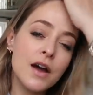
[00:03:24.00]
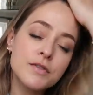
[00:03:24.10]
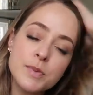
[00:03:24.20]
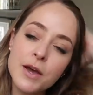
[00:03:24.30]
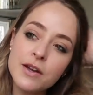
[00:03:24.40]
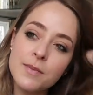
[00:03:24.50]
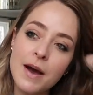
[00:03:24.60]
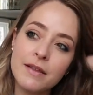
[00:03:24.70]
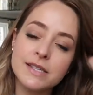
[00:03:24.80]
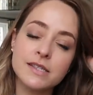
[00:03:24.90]
I've spoken
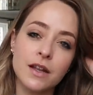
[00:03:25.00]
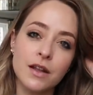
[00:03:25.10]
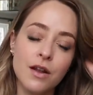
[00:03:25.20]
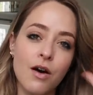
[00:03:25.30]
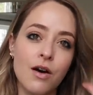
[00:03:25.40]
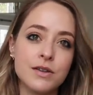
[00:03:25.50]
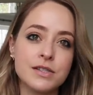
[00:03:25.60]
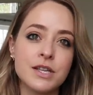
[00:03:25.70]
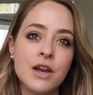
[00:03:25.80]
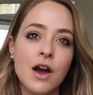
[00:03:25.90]
about this a
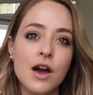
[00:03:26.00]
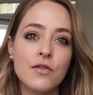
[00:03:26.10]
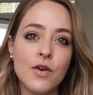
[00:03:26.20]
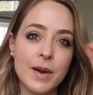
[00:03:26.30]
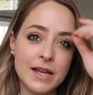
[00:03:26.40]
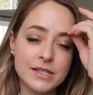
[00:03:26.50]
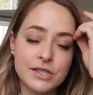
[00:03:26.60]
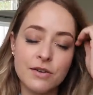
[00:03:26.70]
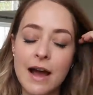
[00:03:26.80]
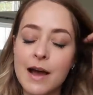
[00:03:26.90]
lot over on my
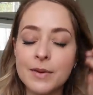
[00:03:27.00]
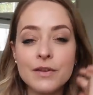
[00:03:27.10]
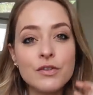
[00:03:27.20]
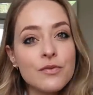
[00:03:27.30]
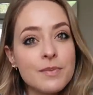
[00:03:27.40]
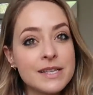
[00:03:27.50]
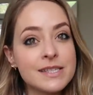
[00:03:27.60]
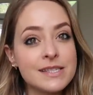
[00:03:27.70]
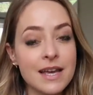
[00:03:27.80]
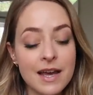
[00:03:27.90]
Instagram, and if you've
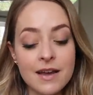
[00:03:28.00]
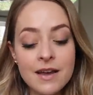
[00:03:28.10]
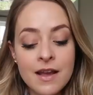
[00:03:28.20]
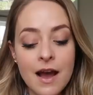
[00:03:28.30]
missed it,